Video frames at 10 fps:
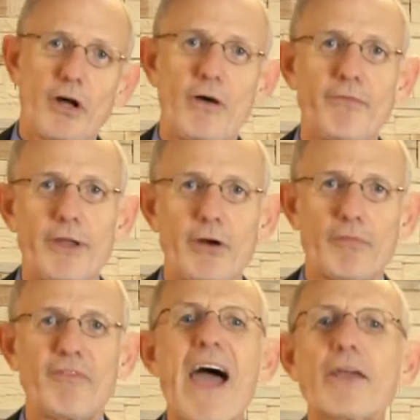of
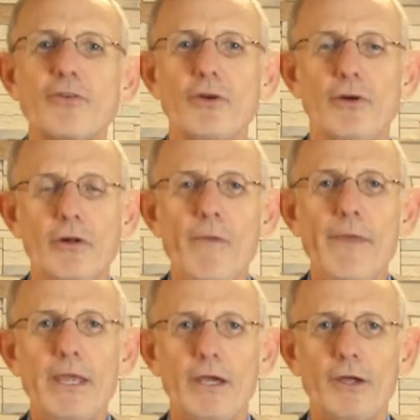their factional
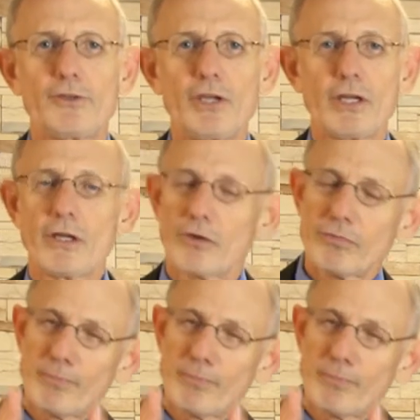agendas.